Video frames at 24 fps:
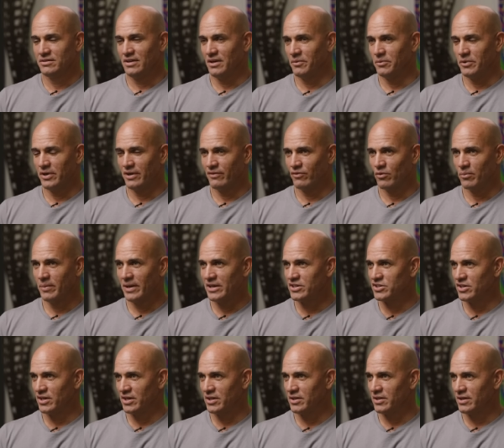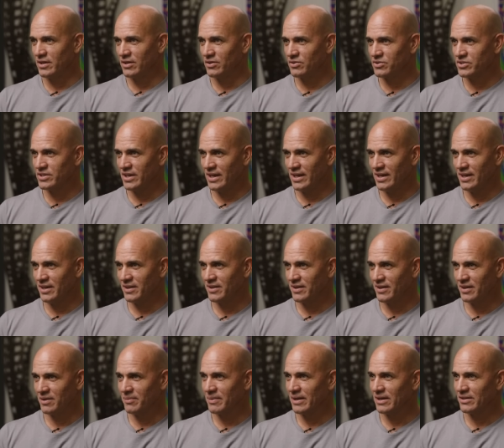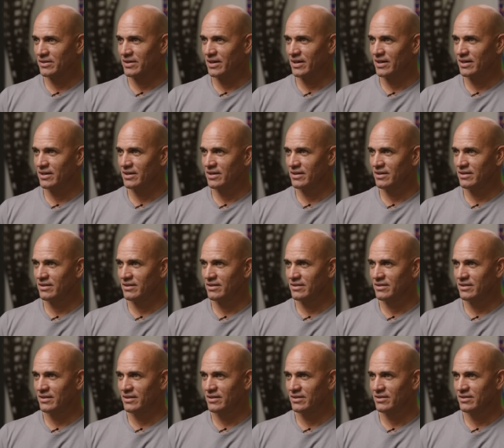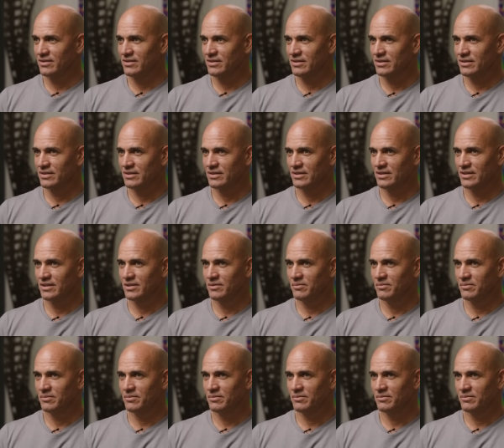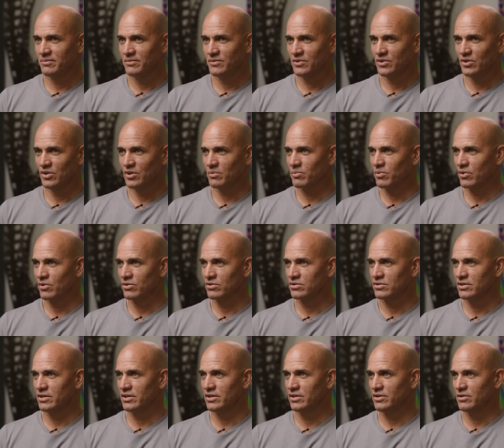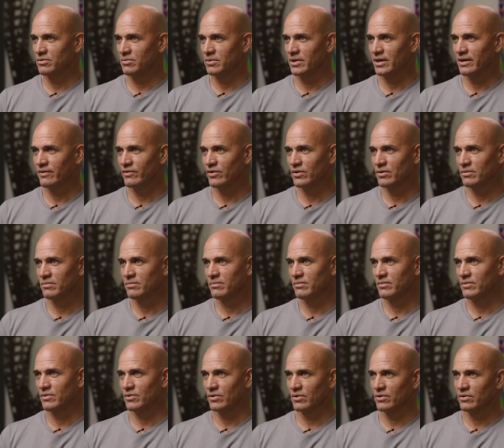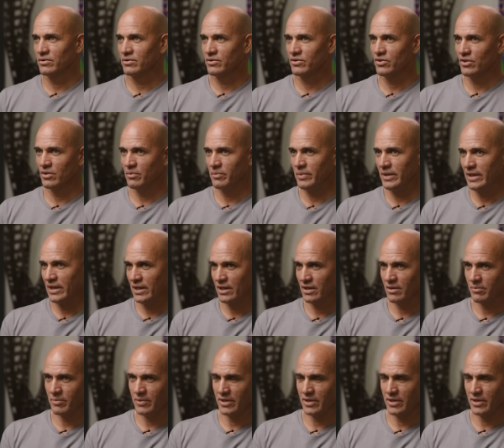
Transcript: I would never mention anything or say anything about that, you know, um, to the person or whatever or to the media.